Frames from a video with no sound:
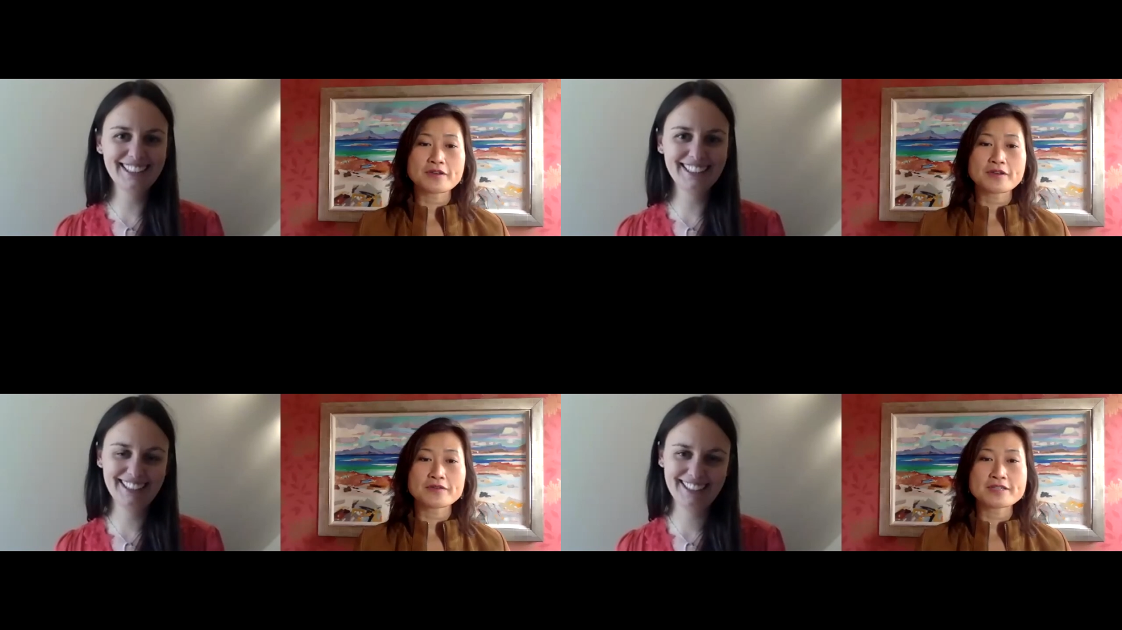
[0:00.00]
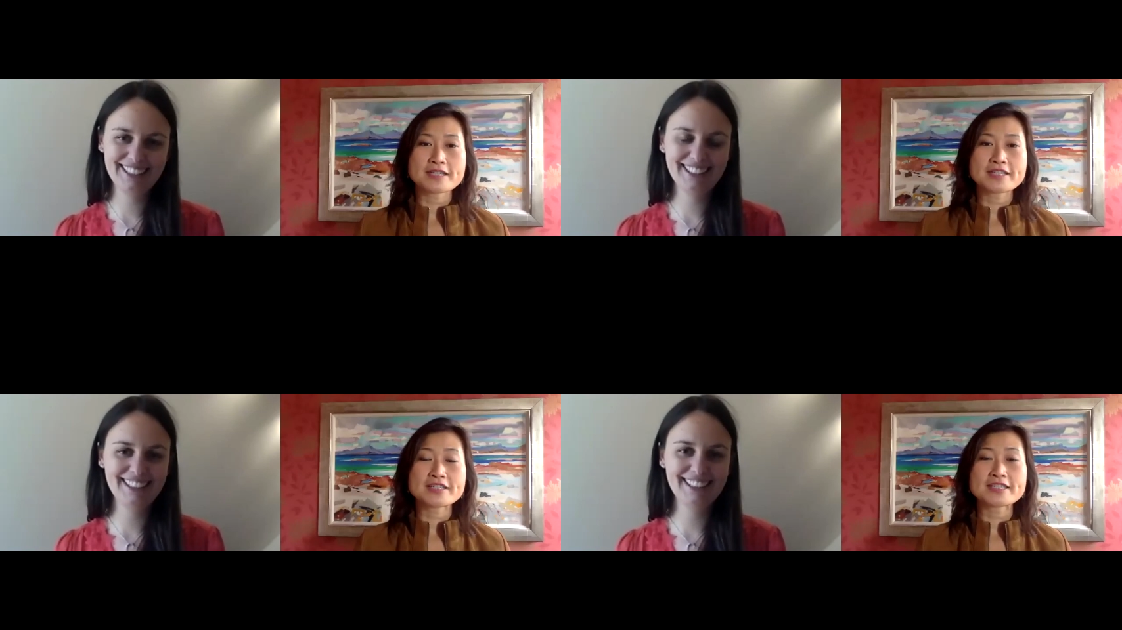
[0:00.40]

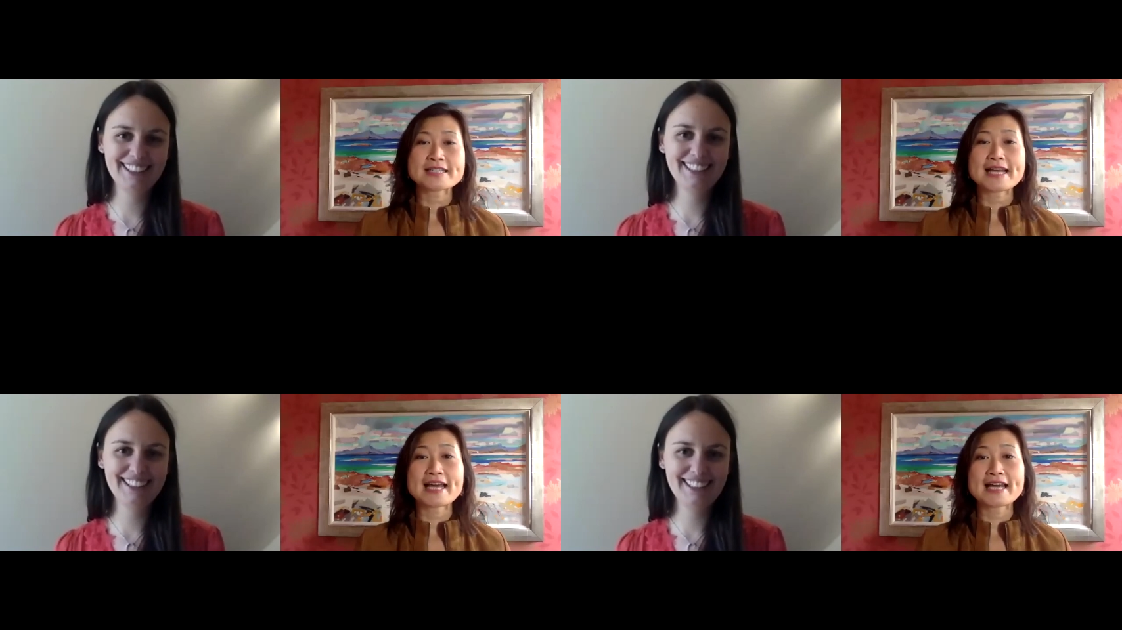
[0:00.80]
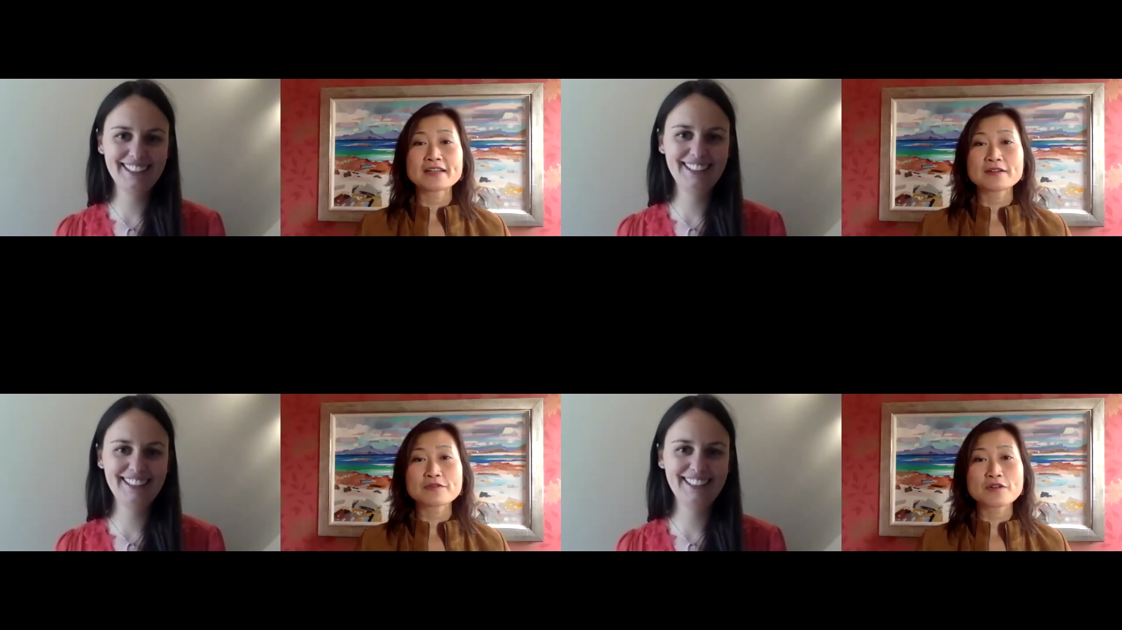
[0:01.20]
Speaker 1: Conversations, and
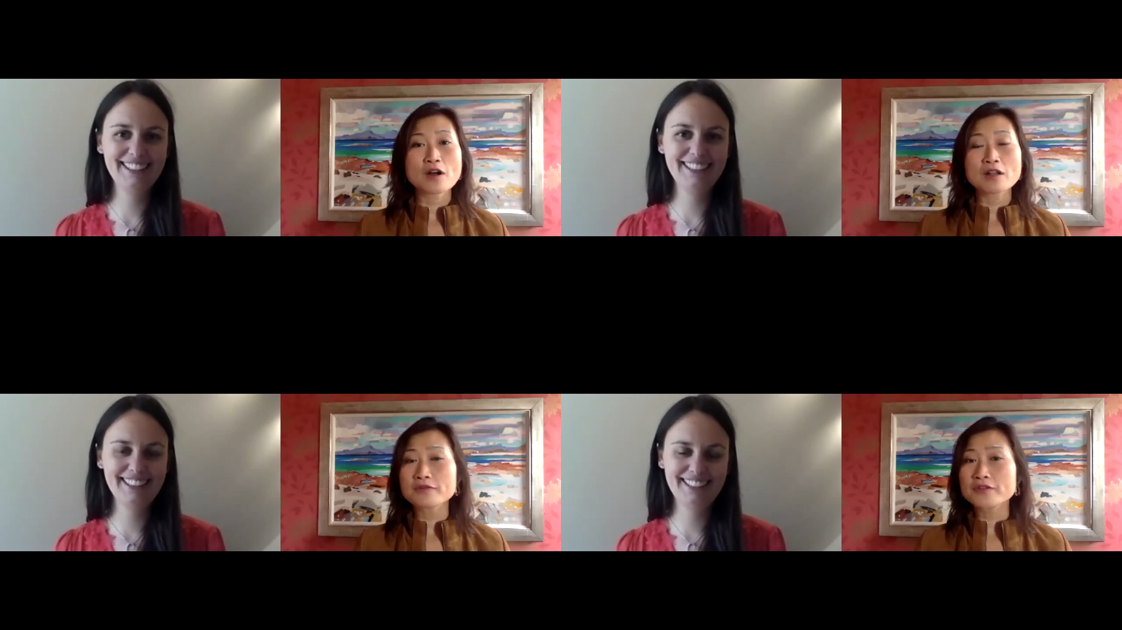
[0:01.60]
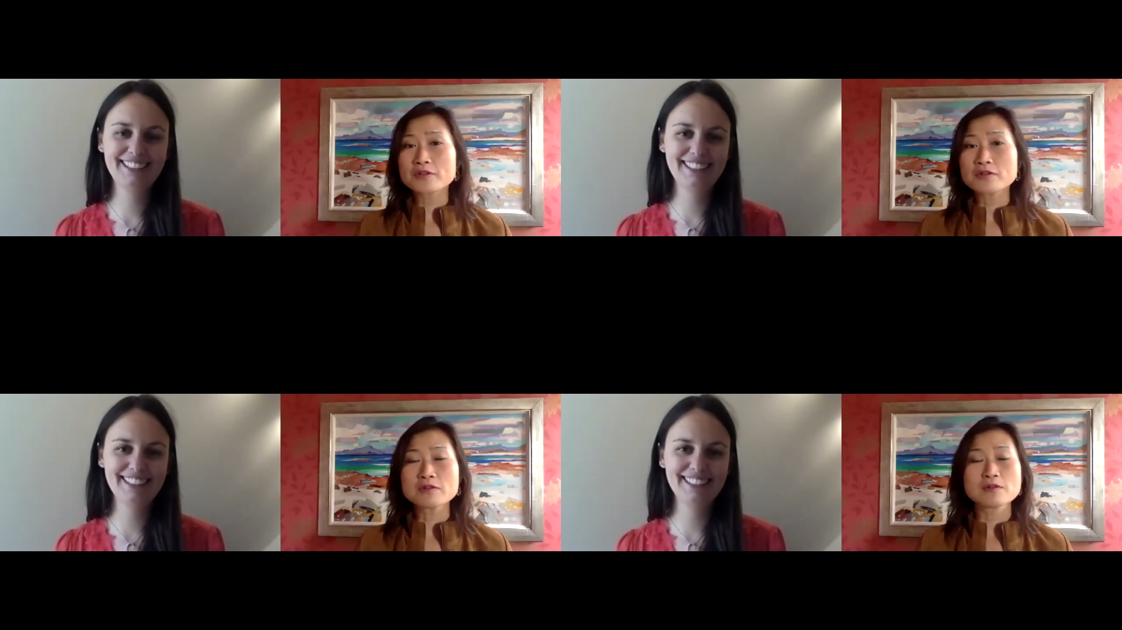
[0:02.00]
for all of
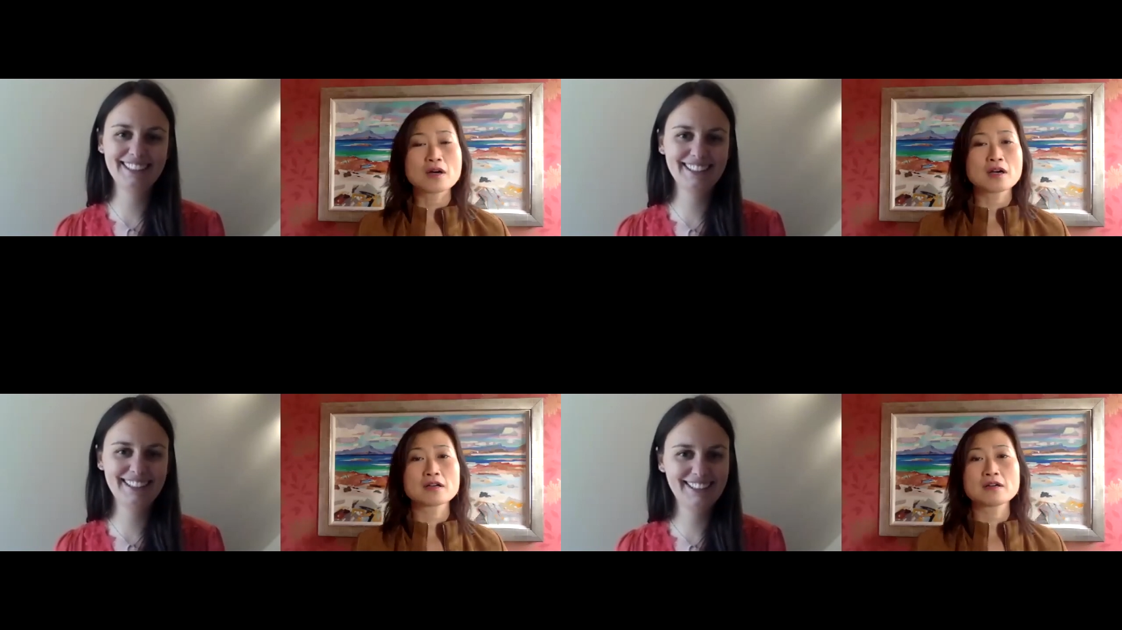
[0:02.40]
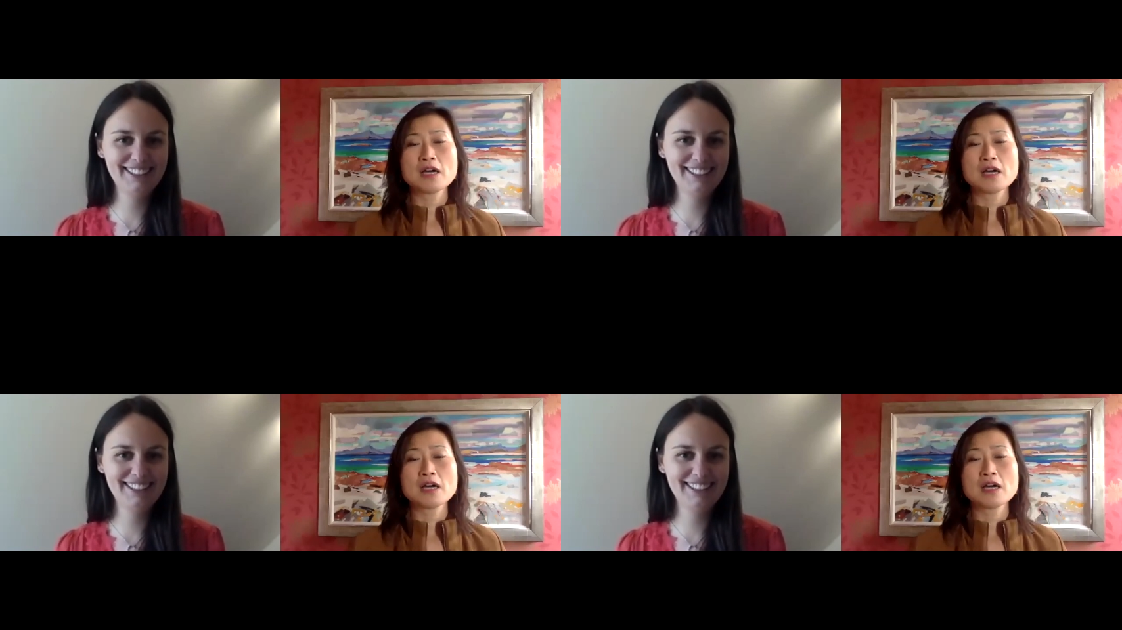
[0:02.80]
you who are